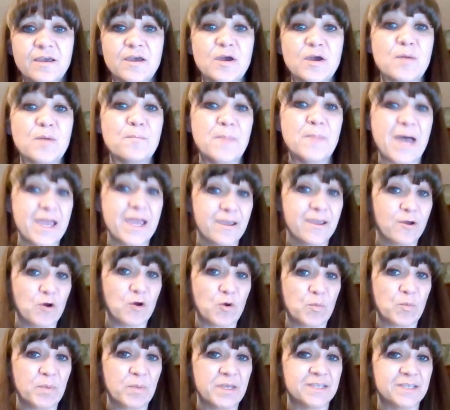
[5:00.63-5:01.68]
My
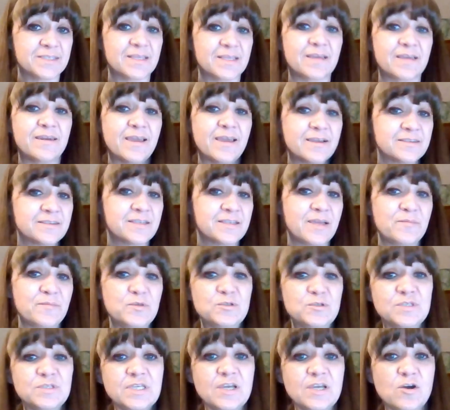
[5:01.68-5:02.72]
hope is that next time you
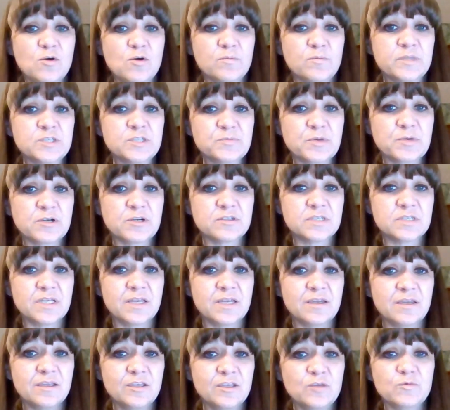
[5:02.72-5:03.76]
see a homeless
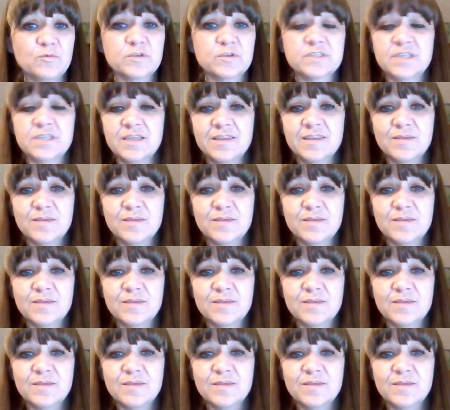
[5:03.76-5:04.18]
person, you will see them